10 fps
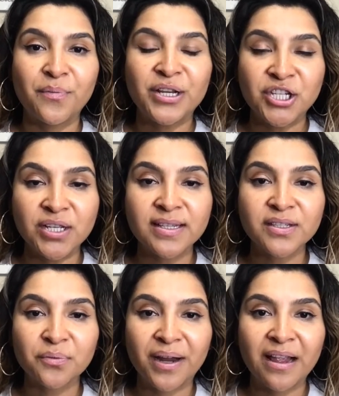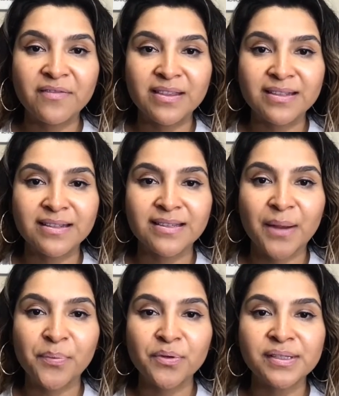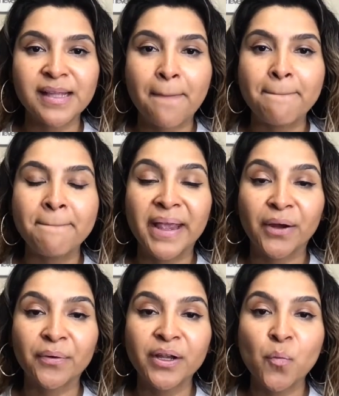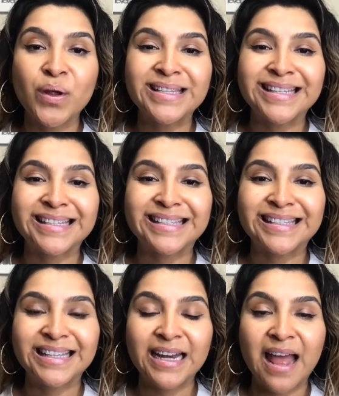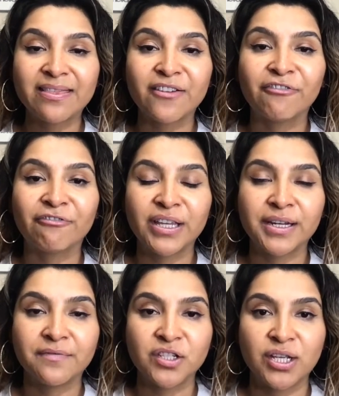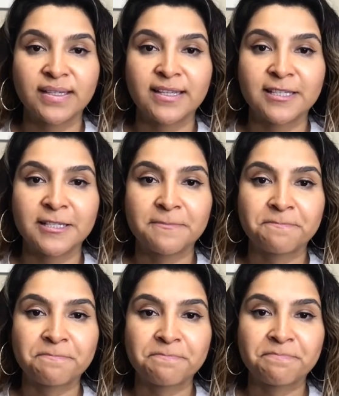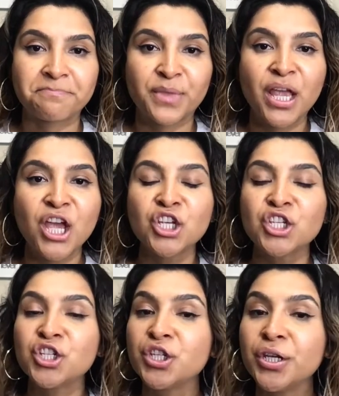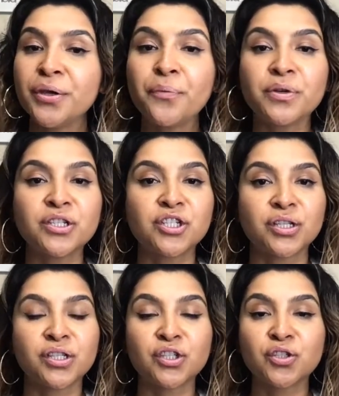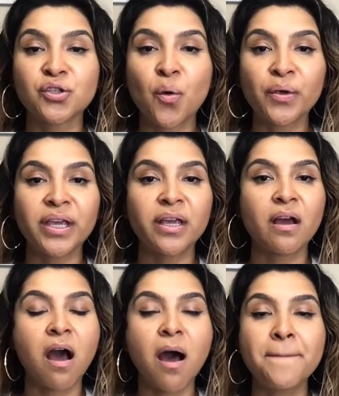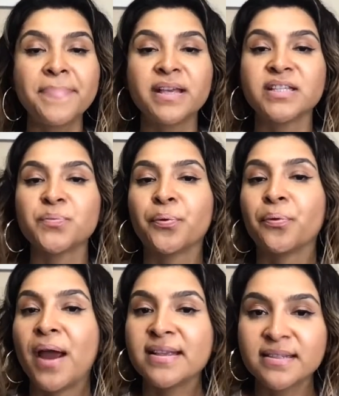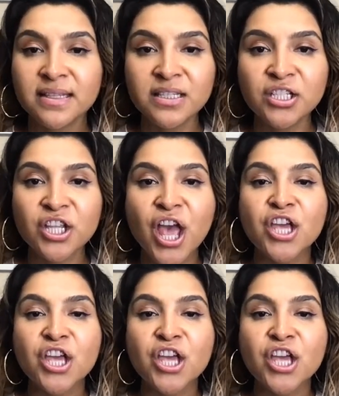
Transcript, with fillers: when Jesus arrived and the disciples Mary went to sit at the feet of Jesus she was just soaking up his presence.